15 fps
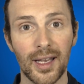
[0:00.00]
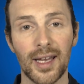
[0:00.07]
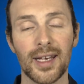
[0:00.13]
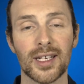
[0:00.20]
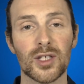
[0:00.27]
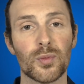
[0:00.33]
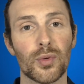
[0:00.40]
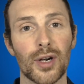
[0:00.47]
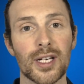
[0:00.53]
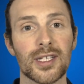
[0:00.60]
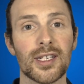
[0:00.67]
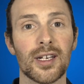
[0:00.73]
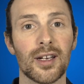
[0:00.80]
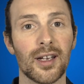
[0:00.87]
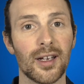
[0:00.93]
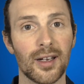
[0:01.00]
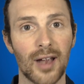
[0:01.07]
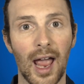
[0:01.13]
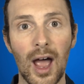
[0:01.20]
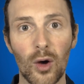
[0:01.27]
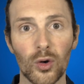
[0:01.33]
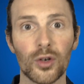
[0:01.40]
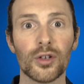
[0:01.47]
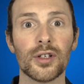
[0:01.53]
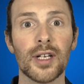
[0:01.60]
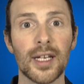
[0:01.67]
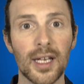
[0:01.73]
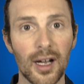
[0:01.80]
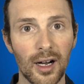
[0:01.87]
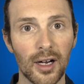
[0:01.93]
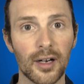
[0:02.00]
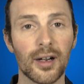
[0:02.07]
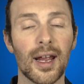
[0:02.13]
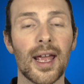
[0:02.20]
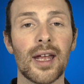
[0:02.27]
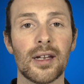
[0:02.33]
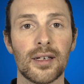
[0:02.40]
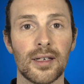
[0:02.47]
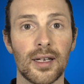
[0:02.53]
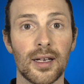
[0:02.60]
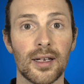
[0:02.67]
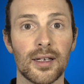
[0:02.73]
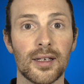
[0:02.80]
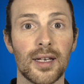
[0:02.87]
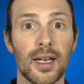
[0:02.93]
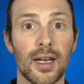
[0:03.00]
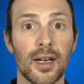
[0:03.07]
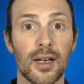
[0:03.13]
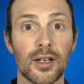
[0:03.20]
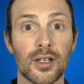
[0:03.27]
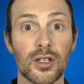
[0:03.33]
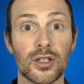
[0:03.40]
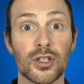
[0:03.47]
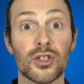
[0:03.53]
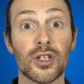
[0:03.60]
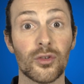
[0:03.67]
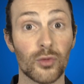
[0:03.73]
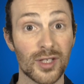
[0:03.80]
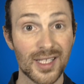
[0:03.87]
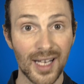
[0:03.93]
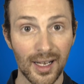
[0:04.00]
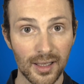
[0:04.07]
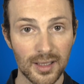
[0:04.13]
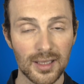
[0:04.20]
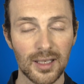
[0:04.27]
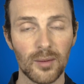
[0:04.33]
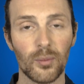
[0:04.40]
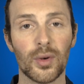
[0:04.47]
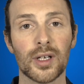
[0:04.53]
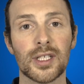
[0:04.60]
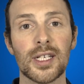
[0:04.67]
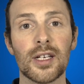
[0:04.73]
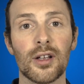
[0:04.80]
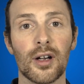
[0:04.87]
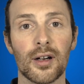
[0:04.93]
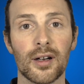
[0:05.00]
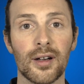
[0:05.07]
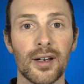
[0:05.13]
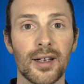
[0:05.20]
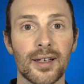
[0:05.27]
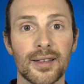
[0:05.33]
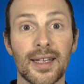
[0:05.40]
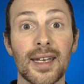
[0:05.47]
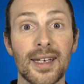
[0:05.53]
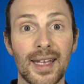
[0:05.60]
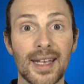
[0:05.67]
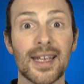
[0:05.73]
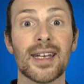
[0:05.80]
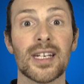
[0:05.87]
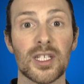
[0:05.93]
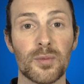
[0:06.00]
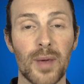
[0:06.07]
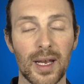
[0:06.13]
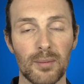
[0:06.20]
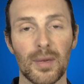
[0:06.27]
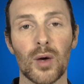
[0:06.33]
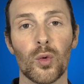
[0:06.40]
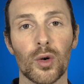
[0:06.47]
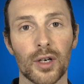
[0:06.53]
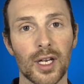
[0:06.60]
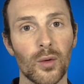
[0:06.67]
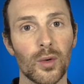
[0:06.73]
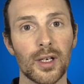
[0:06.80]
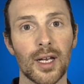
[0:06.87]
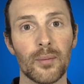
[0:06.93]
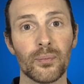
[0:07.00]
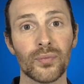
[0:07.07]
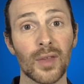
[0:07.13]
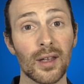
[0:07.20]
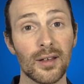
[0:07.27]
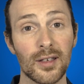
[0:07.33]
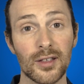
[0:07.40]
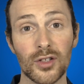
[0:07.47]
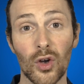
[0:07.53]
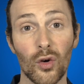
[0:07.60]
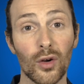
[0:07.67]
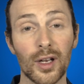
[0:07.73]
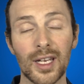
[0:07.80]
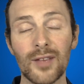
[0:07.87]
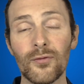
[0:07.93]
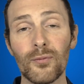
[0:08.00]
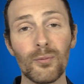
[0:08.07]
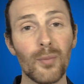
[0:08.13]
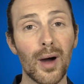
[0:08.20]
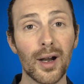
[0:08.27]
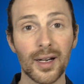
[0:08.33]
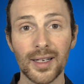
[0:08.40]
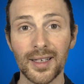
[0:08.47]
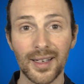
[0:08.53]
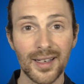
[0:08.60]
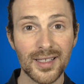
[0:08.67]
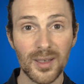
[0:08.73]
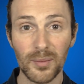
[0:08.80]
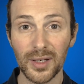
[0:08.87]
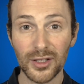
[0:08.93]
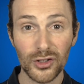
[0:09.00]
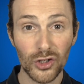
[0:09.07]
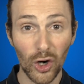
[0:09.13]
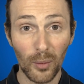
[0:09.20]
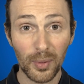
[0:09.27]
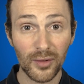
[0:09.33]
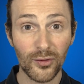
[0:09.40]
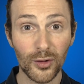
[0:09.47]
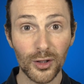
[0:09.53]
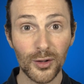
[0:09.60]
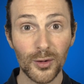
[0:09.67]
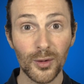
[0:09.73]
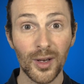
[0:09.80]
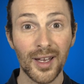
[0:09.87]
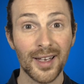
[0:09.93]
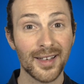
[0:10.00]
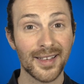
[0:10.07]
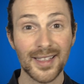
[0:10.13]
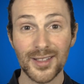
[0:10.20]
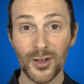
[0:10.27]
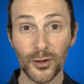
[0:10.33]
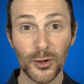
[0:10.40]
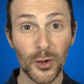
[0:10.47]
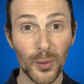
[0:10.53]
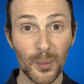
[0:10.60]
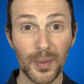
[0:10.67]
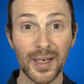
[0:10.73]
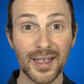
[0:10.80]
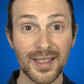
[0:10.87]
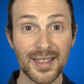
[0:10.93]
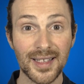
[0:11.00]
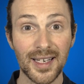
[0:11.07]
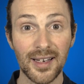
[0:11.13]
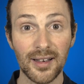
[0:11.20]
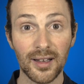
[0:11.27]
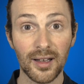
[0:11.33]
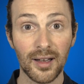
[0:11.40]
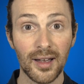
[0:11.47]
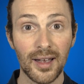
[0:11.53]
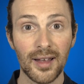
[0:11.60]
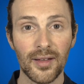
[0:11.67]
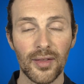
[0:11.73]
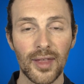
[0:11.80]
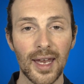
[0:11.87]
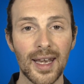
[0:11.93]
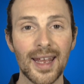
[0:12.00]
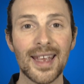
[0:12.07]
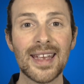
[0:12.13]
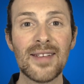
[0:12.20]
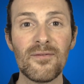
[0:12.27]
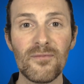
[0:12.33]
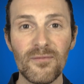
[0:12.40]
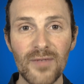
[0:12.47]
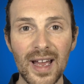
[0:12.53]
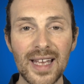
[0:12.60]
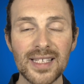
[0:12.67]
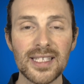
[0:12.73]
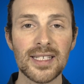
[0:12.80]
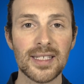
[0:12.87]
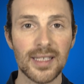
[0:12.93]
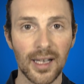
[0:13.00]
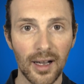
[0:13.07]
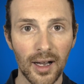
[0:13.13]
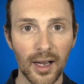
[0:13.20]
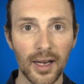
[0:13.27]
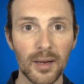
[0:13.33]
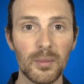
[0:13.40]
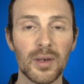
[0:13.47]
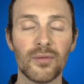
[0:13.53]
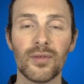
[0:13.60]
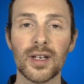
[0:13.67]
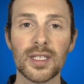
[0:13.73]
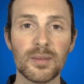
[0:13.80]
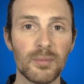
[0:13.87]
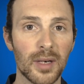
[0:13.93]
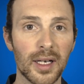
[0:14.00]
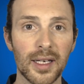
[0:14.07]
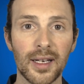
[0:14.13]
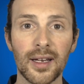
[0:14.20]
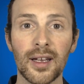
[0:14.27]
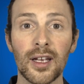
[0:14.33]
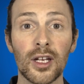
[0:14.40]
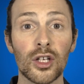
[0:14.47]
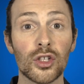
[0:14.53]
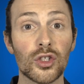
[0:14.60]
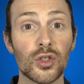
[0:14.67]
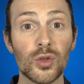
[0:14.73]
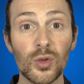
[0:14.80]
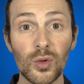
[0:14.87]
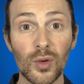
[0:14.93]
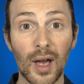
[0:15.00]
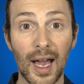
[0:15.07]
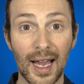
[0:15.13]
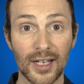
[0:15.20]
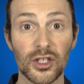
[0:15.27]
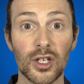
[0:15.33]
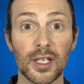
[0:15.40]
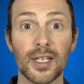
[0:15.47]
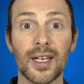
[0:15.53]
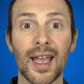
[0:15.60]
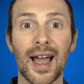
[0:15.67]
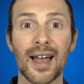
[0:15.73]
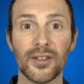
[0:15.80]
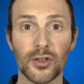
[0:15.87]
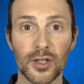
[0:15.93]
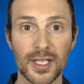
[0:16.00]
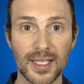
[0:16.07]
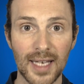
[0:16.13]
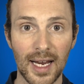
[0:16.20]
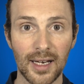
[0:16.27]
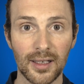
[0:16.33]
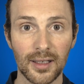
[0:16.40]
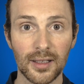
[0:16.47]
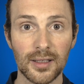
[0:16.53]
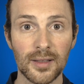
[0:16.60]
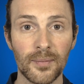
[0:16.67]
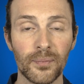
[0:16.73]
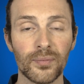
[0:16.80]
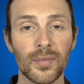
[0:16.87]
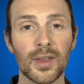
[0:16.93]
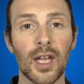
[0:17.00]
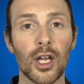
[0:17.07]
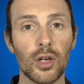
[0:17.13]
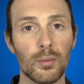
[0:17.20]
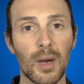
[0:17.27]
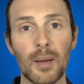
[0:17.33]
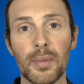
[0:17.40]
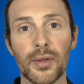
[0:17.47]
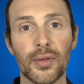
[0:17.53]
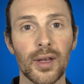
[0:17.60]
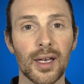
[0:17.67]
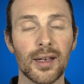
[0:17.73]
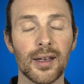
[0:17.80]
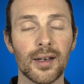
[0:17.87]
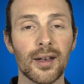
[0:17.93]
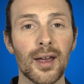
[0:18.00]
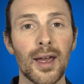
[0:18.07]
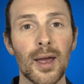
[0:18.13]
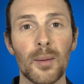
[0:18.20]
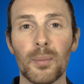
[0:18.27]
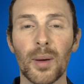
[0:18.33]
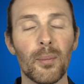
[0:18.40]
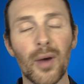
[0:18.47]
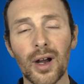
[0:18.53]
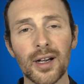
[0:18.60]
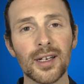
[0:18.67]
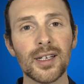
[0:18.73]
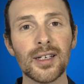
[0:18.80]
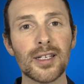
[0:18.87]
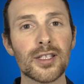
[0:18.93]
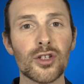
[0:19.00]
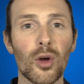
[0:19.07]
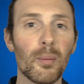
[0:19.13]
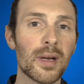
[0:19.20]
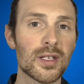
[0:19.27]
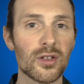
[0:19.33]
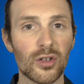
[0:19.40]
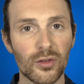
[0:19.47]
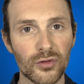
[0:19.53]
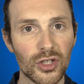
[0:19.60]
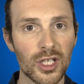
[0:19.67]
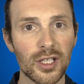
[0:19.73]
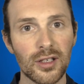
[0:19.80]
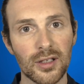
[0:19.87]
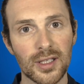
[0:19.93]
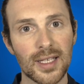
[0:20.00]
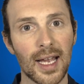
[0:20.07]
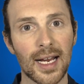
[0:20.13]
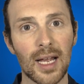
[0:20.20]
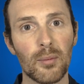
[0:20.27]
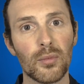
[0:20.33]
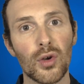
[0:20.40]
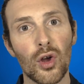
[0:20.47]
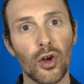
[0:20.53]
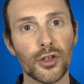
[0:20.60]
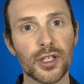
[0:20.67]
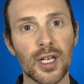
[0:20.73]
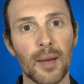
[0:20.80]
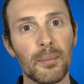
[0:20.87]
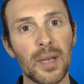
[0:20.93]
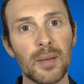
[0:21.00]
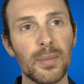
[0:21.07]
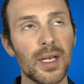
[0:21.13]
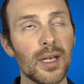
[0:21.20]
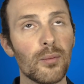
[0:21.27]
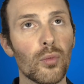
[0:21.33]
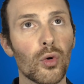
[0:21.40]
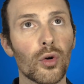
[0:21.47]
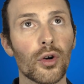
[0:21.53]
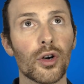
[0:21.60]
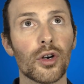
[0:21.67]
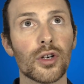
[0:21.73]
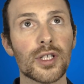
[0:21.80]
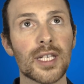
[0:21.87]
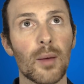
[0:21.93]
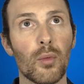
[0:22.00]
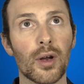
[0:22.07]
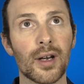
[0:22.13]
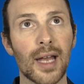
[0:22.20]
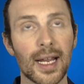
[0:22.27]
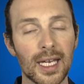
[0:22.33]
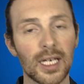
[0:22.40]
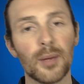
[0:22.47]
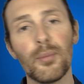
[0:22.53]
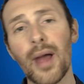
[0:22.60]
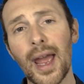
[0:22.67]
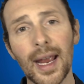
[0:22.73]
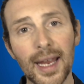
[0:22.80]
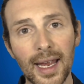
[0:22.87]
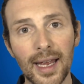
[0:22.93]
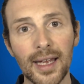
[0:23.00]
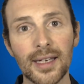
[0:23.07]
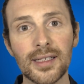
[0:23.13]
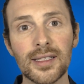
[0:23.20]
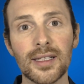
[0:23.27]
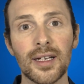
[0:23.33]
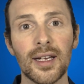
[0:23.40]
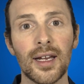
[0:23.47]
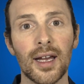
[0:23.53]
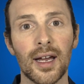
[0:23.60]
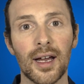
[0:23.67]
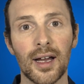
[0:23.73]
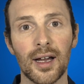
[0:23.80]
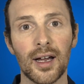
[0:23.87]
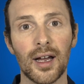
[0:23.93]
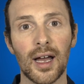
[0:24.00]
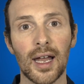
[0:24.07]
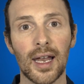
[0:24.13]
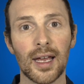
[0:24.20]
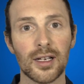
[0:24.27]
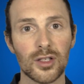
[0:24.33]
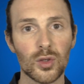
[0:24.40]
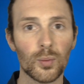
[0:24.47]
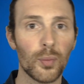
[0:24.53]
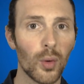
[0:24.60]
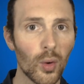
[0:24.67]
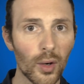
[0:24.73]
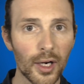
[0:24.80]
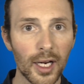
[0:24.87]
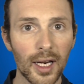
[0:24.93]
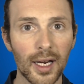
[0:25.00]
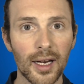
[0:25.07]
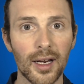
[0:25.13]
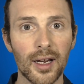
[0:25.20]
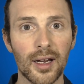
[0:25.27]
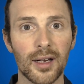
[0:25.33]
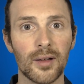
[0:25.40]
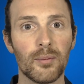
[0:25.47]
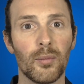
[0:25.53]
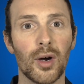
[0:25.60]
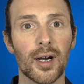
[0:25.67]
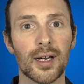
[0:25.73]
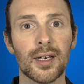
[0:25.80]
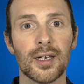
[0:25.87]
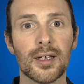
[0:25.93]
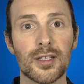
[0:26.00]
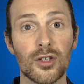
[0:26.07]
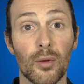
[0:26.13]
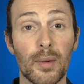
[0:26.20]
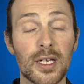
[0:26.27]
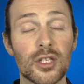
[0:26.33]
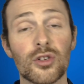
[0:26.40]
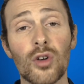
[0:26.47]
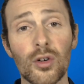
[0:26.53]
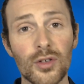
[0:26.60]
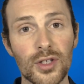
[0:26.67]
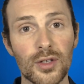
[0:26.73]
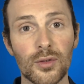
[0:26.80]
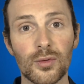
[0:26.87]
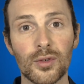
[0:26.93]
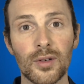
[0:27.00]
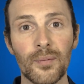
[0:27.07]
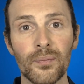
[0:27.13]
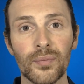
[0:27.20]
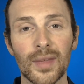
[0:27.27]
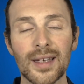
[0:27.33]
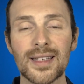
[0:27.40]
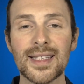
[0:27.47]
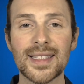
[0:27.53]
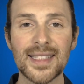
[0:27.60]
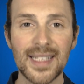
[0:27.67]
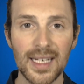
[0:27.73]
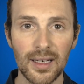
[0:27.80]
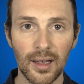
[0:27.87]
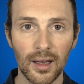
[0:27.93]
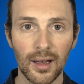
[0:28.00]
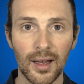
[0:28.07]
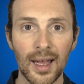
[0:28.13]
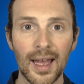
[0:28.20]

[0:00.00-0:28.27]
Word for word: at expressing how good they are and the results in particular that they can expect by working with them. So if marketing is a bit choppy for you, that's not your biggest skill, then invest time, invest money to actually understand it. Now you might be thinking, but marketing is not my zone of genius. Like I'm maybe more someone like in the back end. I like supporting. Marketing is not my strong suit. Still,